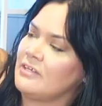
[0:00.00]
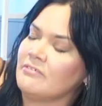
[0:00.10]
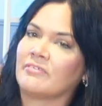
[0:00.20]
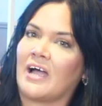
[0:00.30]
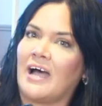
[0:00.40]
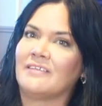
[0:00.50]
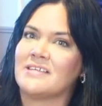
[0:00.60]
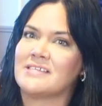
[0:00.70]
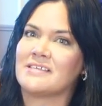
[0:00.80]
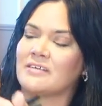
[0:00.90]
You've got
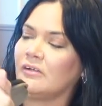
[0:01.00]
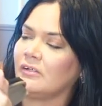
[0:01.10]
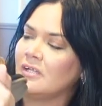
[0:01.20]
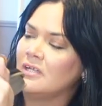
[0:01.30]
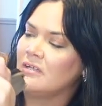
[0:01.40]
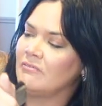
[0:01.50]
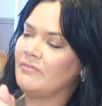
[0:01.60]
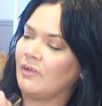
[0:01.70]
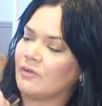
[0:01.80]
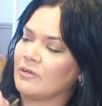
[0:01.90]
this little
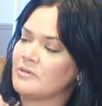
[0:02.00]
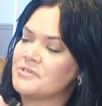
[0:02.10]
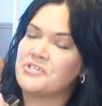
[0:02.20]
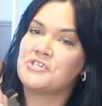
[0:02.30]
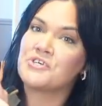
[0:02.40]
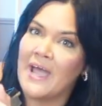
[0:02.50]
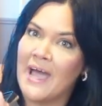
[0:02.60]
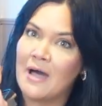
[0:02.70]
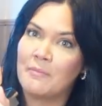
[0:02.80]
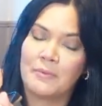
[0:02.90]
Velcro
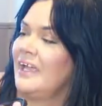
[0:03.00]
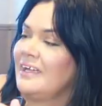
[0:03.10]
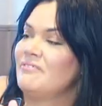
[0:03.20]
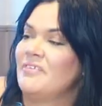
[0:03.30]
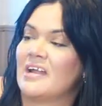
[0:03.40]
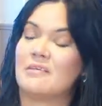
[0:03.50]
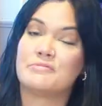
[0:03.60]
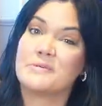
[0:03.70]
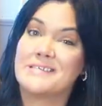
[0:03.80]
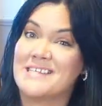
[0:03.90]
strap. It can fit up
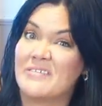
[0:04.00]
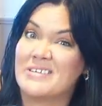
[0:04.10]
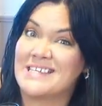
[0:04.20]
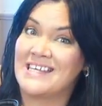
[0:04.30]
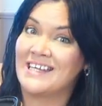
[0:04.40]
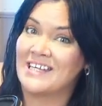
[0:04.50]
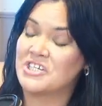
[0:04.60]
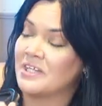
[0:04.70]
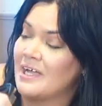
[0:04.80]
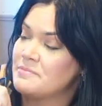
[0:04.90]
to a 17 inch
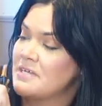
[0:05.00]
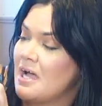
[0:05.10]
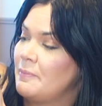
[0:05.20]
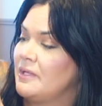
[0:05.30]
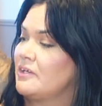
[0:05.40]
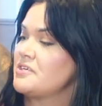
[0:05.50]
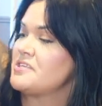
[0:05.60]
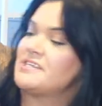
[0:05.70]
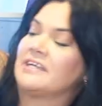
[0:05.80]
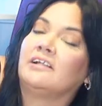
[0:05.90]
laptop and there's
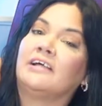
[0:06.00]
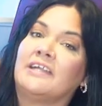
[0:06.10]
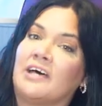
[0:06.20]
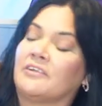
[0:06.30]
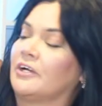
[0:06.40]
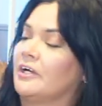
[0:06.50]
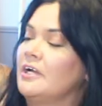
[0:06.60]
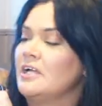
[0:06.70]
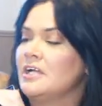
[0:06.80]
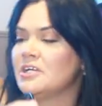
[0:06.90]
still another
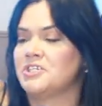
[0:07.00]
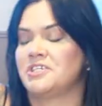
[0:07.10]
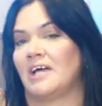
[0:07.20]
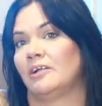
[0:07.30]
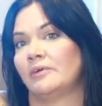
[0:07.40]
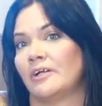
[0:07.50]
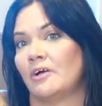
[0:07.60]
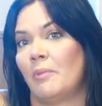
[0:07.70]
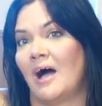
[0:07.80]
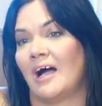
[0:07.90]
shallow
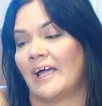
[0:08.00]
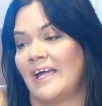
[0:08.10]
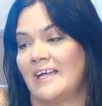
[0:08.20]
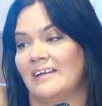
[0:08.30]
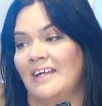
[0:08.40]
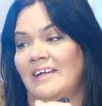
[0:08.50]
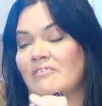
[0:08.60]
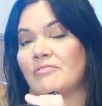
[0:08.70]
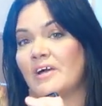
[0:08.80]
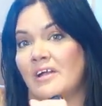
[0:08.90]
little pocket in
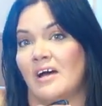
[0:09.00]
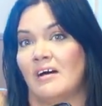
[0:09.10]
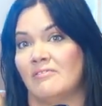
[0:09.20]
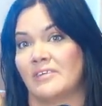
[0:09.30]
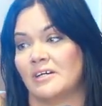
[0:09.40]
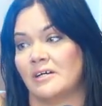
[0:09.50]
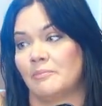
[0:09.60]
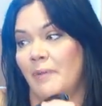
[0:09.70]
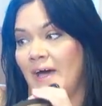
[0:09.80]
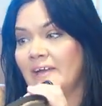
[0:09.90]
front of
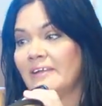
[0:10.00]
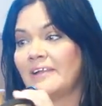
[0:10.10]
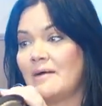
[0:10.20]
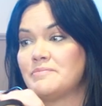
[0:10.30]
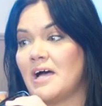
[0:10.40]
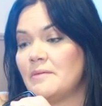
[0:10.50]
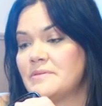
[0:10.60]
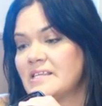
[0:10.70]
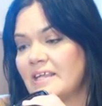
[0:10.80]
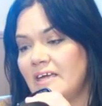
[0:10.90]
the padded laptop
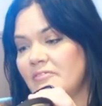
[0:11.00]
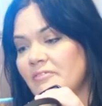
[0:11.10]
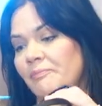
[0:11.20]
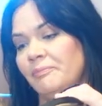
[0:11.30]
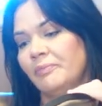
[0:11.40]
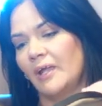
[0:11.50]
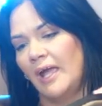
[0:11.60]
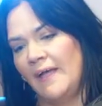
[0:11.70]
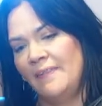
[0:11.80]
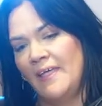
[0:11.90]
sleeve.
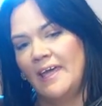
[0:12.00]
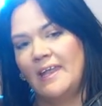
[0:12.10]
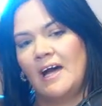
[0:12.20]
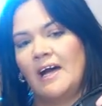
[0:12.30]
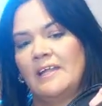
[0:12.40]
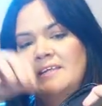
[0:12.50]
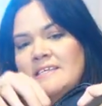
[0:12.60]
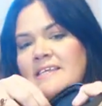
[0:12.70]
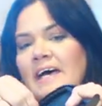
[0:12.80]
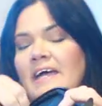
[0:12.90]
And then on this
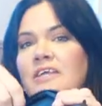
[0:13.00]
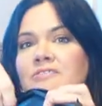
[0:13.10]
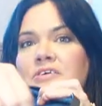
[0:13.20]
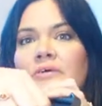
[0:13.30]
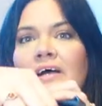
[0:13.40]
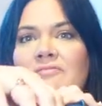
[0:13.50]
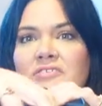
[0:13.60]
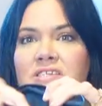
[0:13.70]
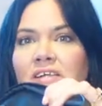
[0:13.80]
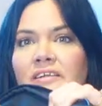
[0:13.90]
side, you do have
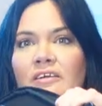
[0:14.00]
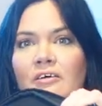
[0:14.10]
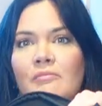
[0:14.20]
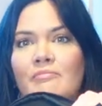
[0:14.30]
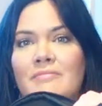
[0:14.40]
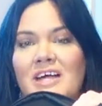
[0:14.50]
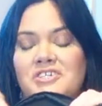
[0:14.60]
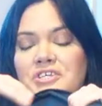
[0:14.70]
just a little mesh